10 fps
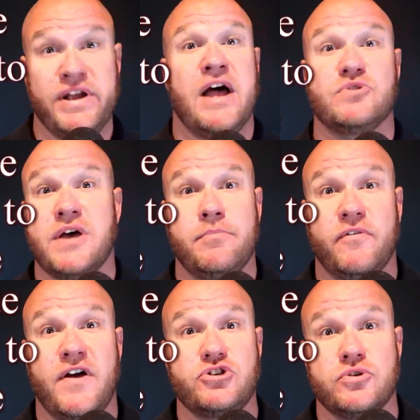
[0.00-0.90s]
Bring
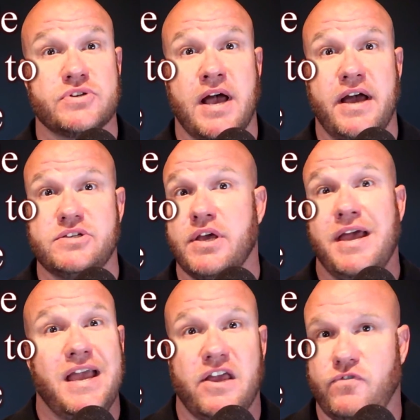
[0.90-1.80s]
outside professionals,
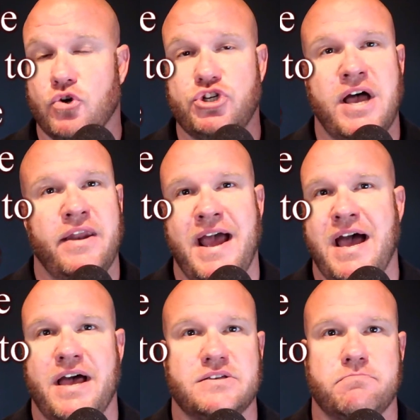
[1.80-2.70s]
guys. If your
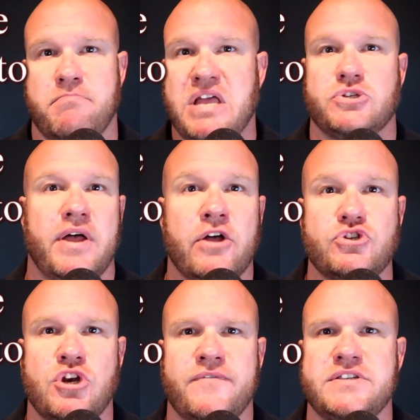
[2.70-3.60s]
child has mental
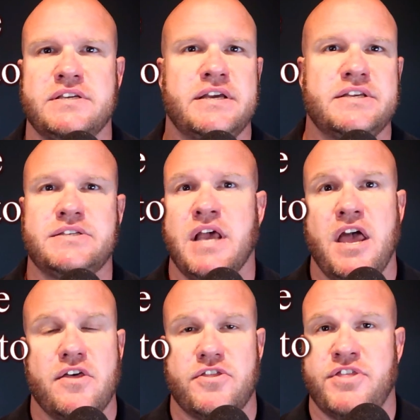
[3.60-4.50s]
health
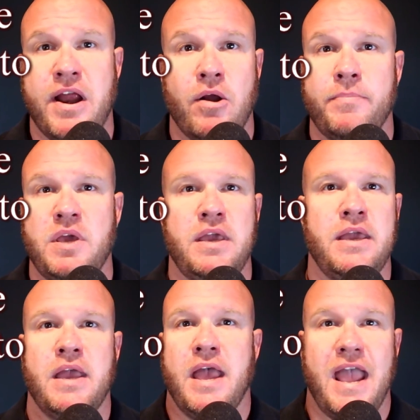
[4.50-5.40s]
services,
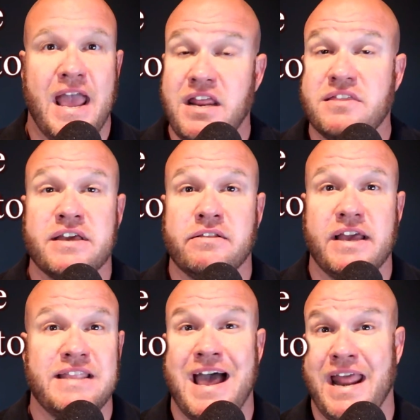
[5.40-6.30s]
therapy,
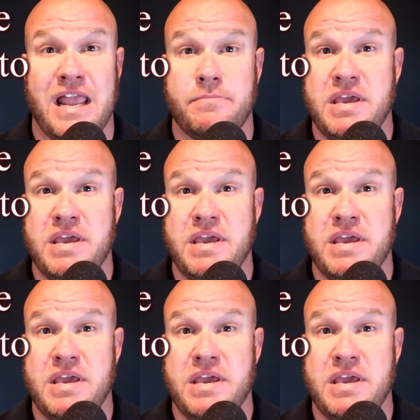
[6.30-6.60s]
anything like that,